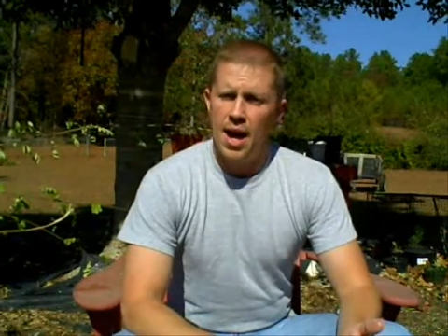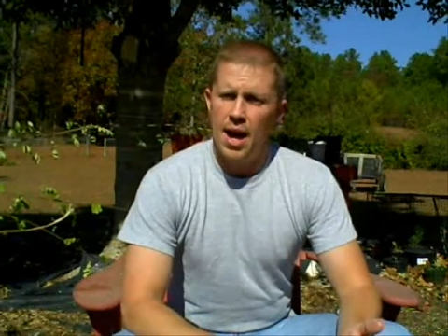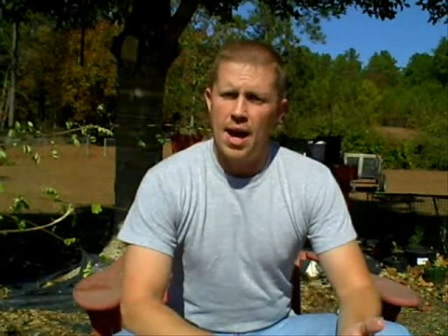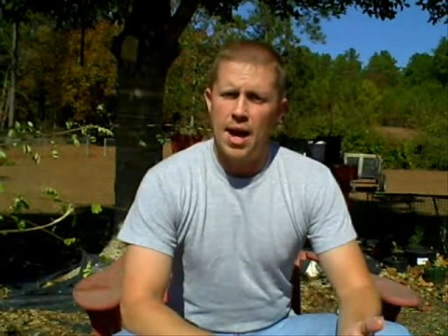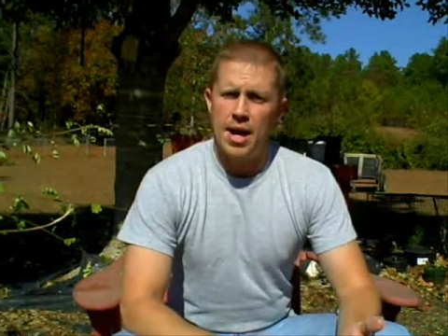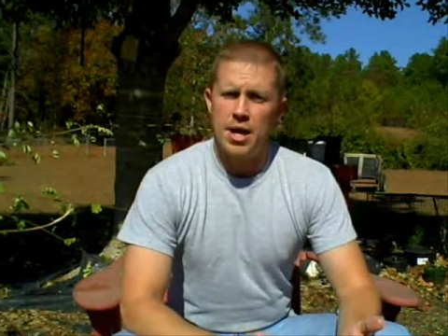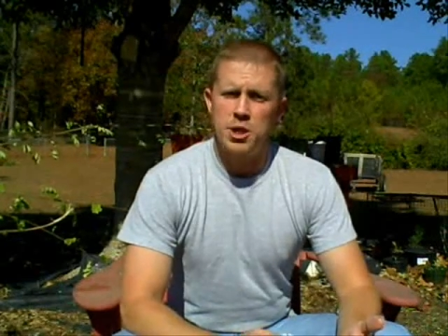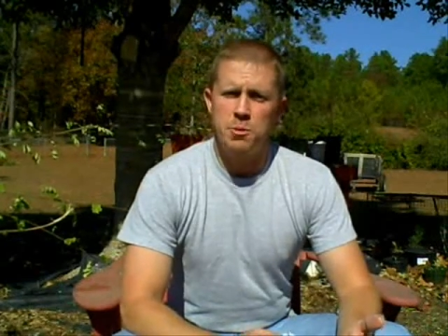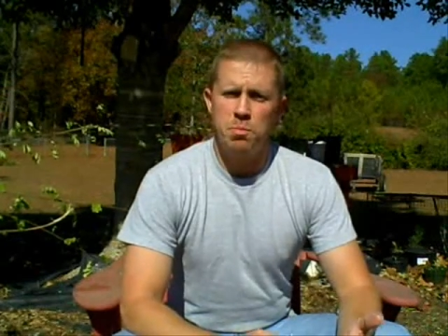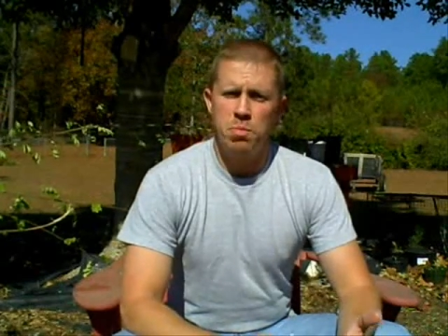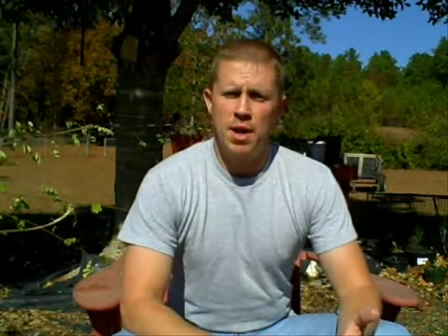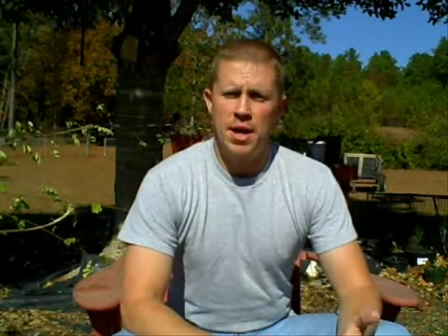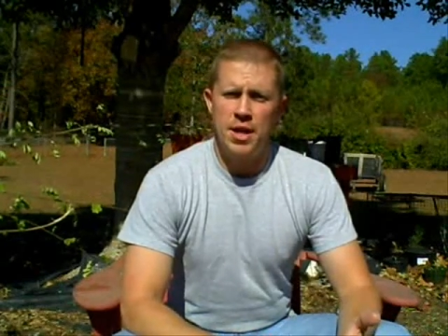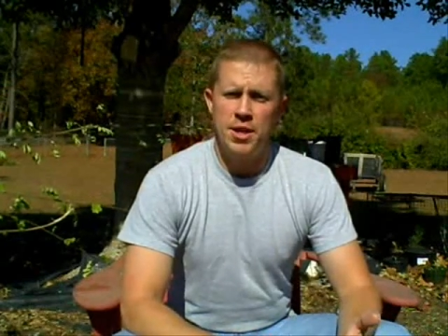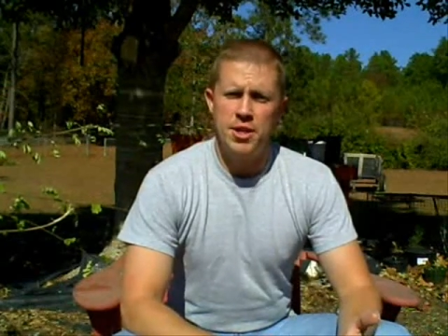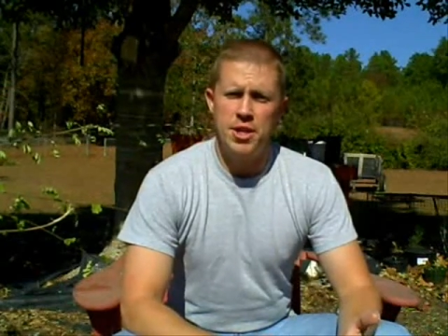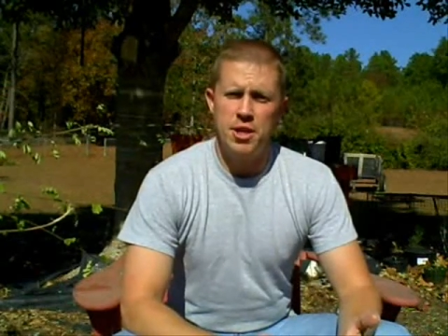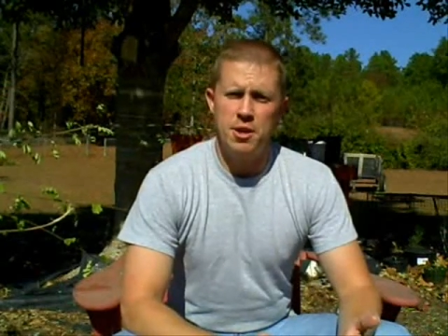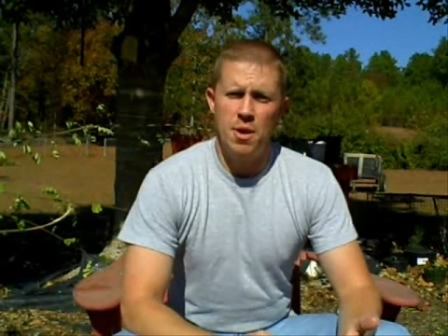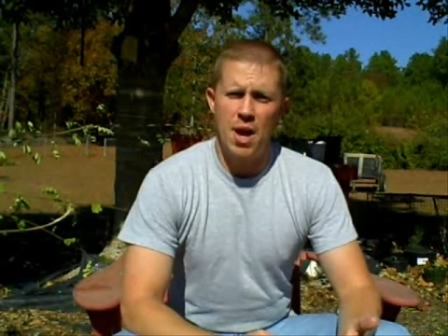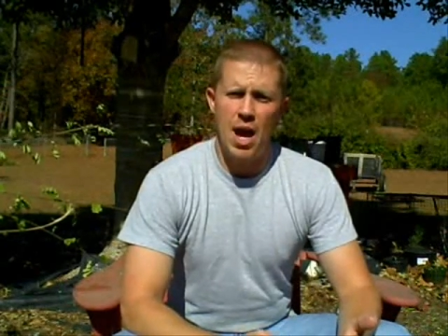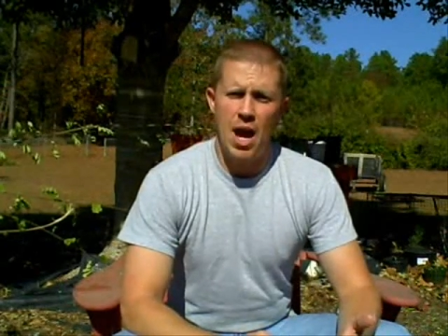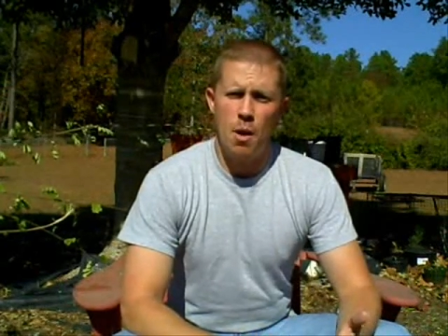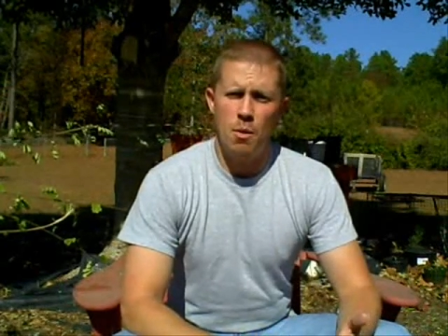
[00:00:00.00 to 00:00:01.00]
I explained
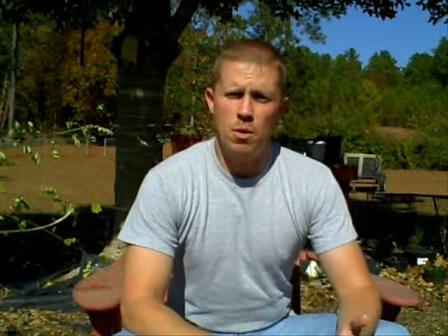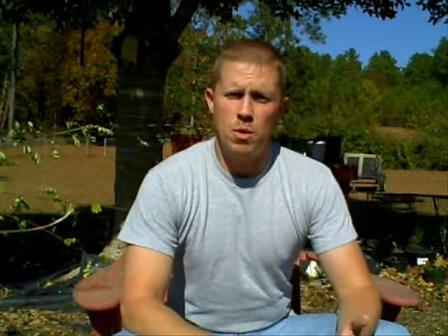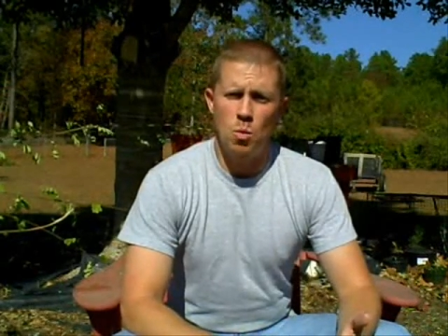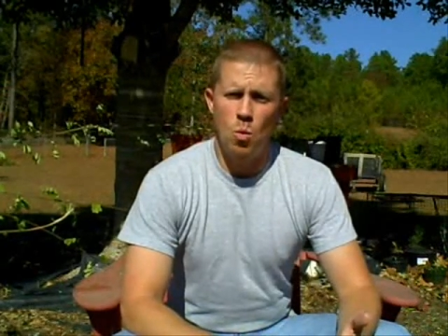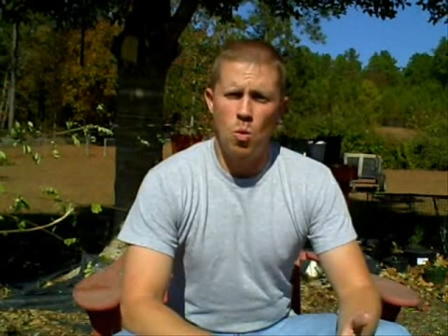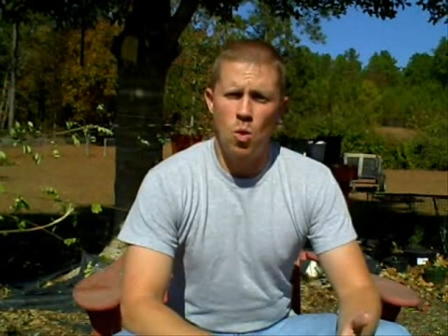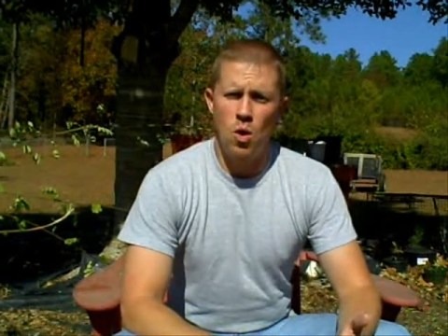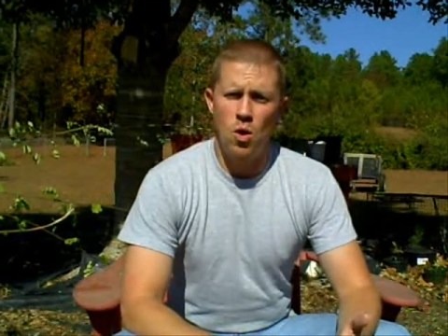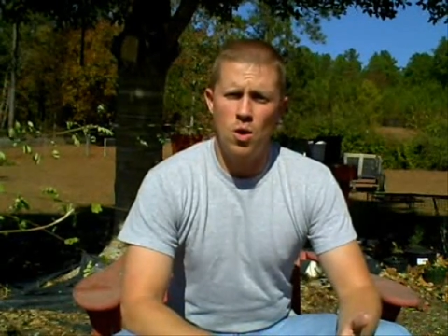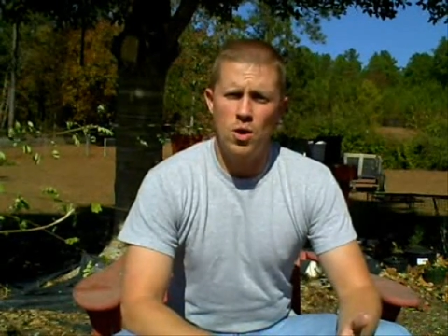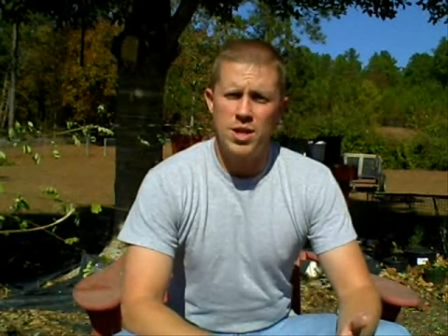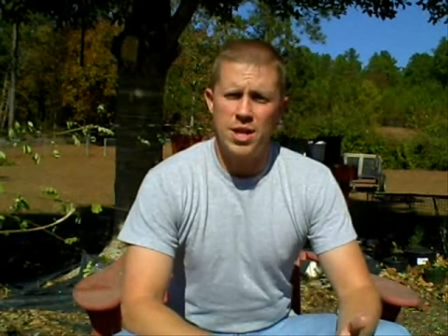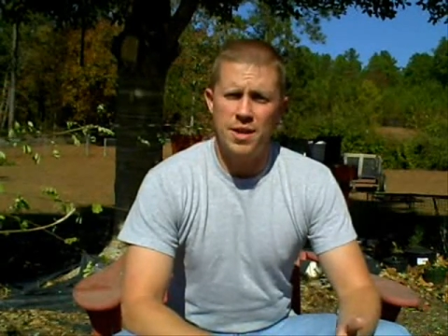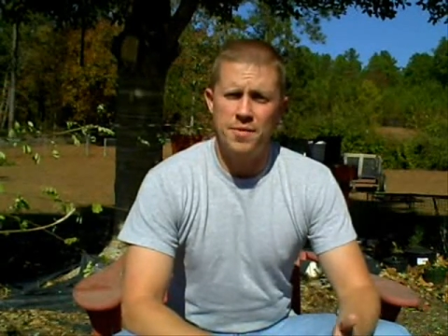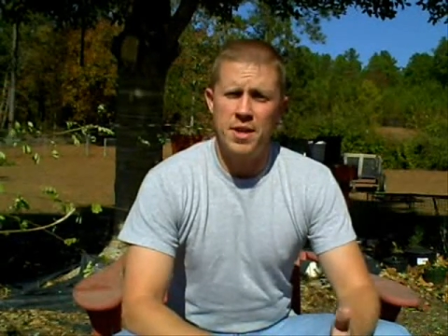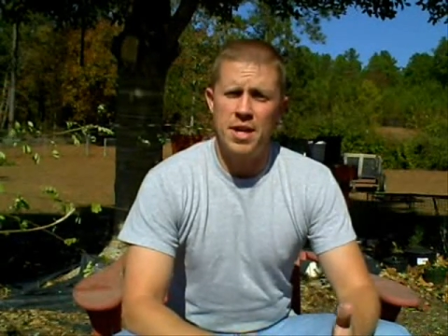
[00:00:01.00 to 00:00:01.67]
to you how it worked,